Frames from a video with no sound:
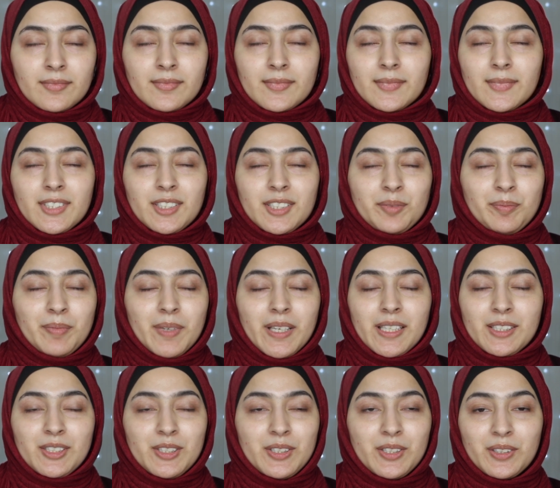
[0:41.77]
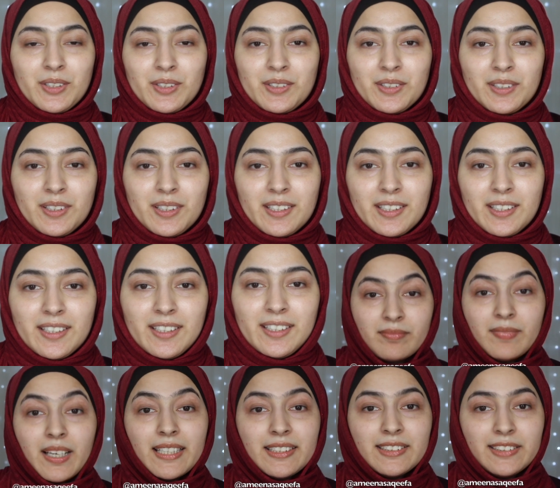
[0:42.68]
Smells so good.
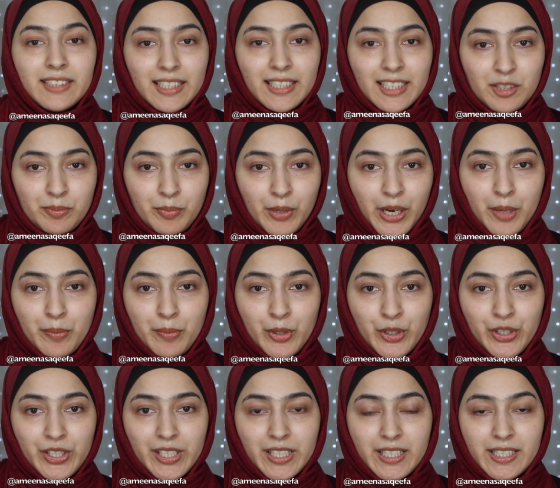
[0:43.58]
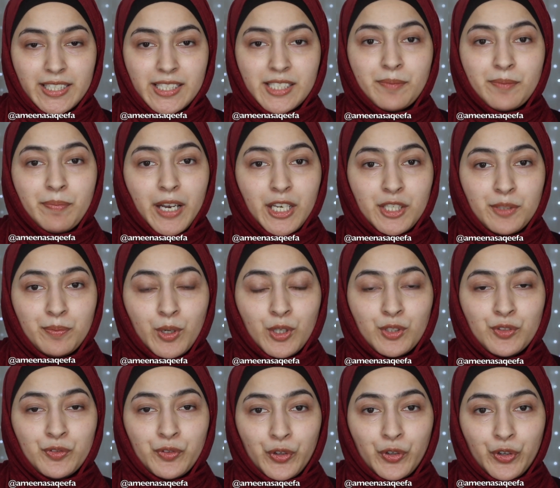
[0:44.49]
My second primer is
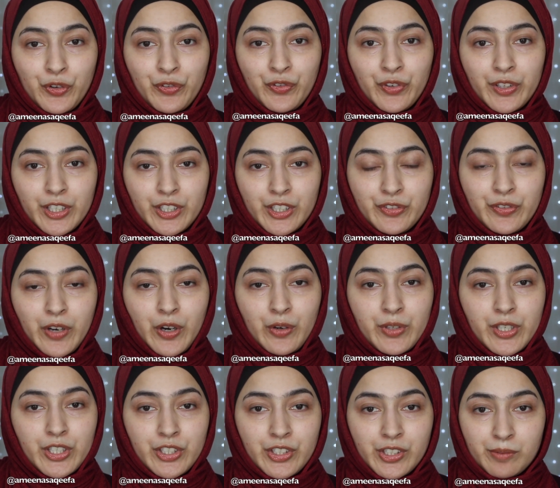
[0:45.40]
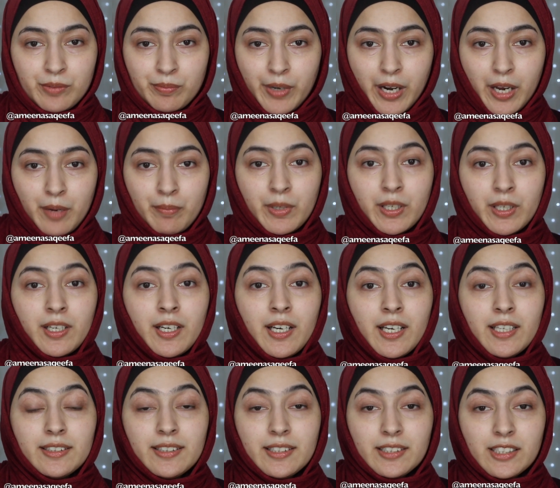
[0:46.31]
Smashbox PhotoFinish Foundation Primer.
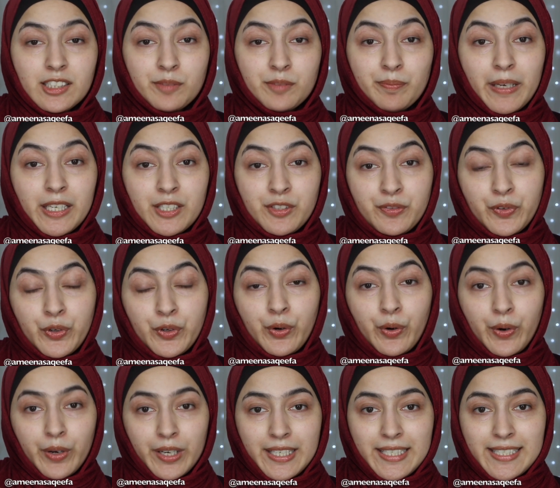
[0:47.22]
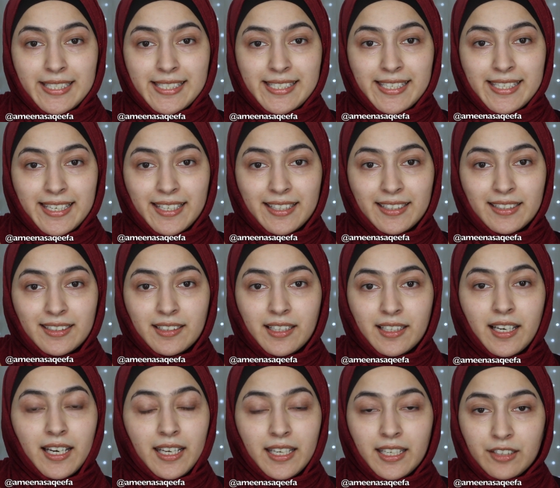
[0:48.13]
This is best for oily skin.
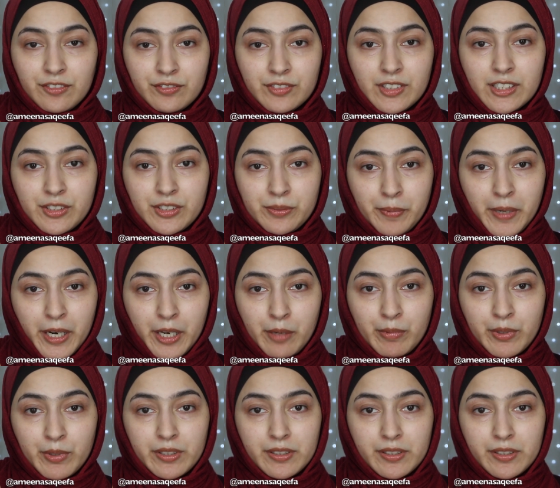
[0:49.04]
I love this primer.